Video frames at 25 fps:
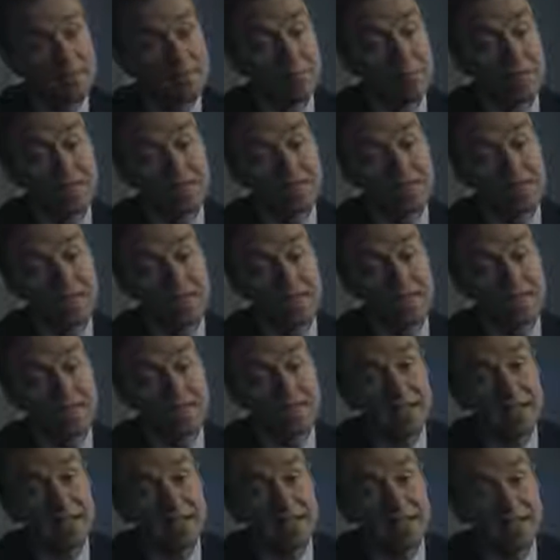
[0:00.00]
basically
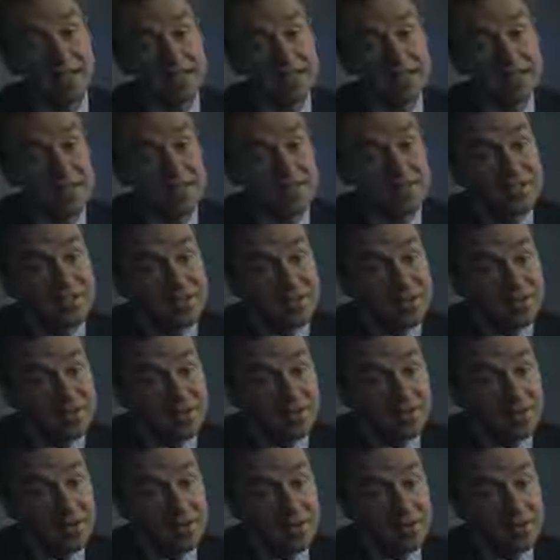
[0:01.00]
the early
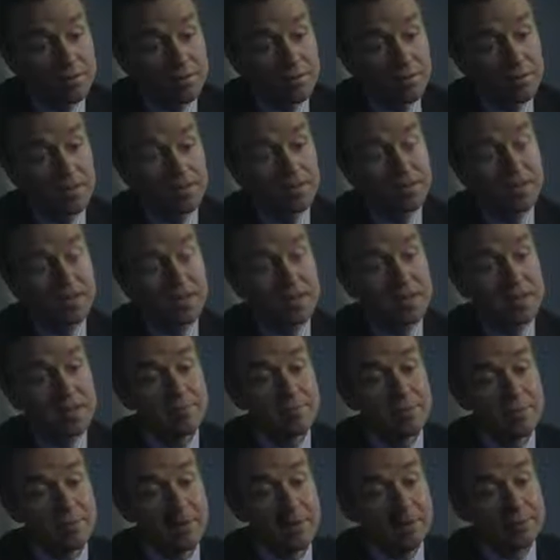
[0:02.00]
70s, when one of the
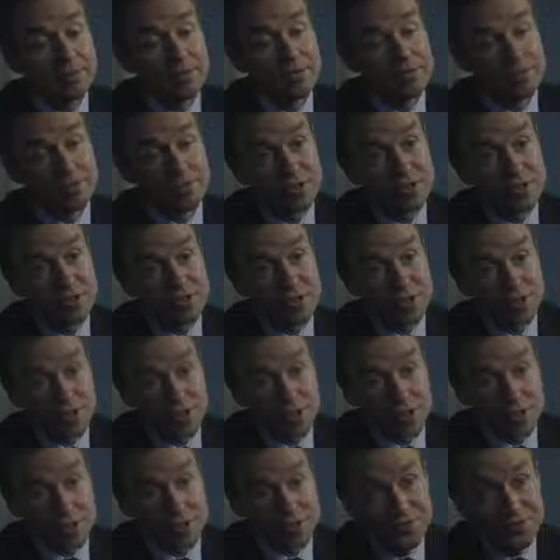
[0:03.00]
chemotherapy drugs was
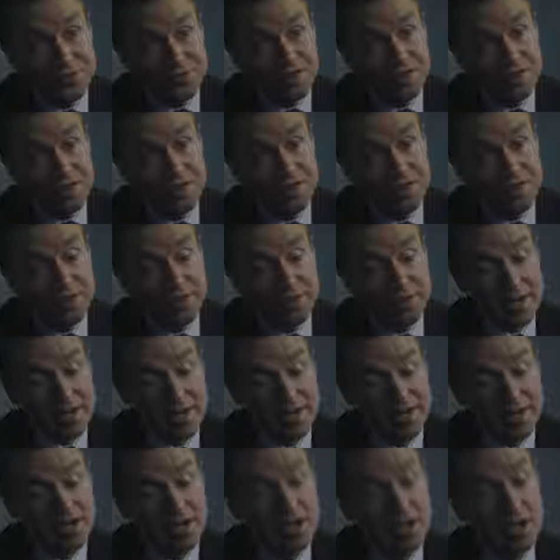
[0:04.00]
approved in the
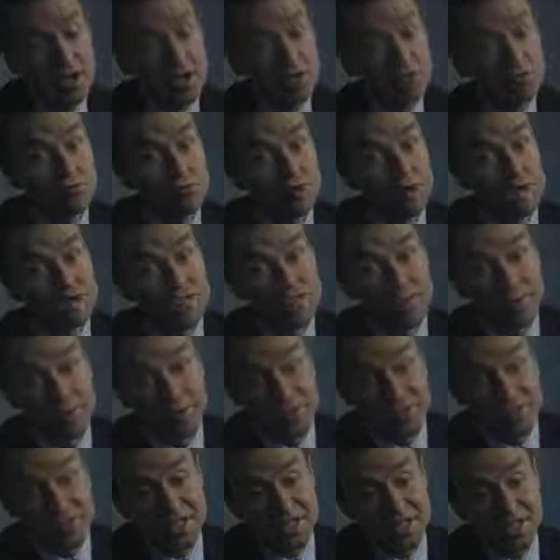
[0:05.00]
US, right up
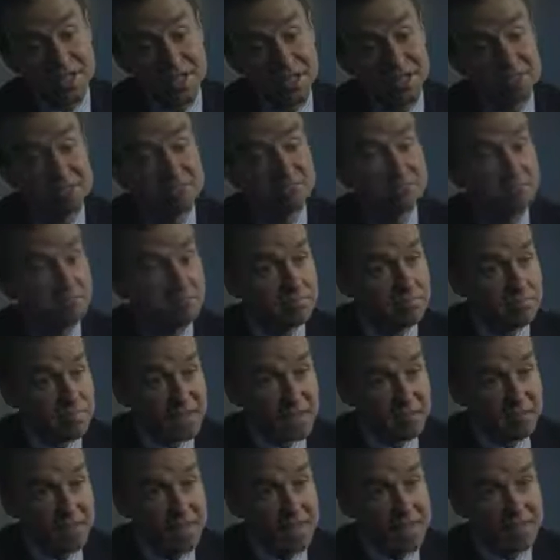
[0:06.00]
until
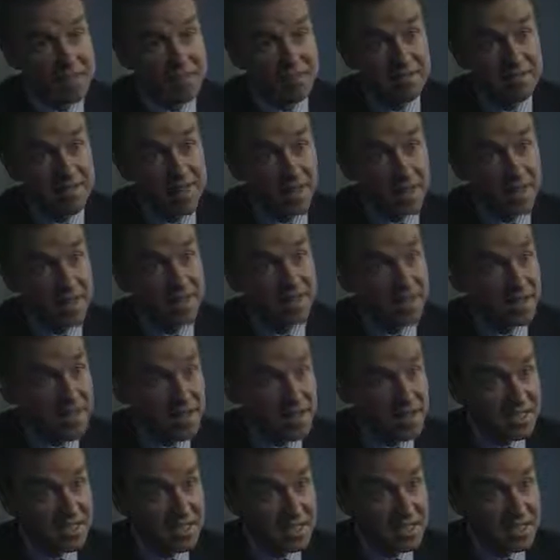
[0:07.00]
the late
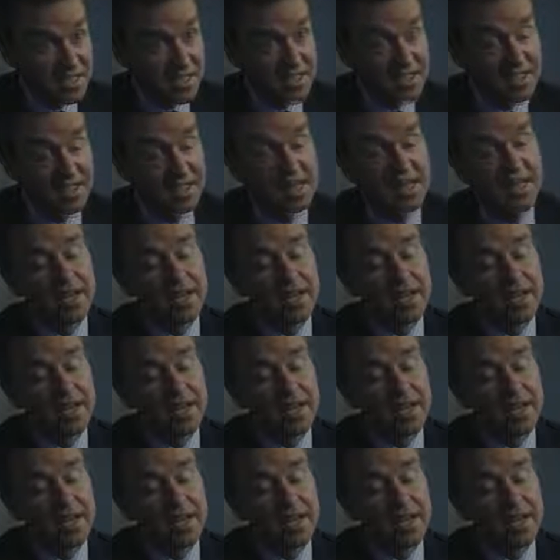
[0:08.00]
90s.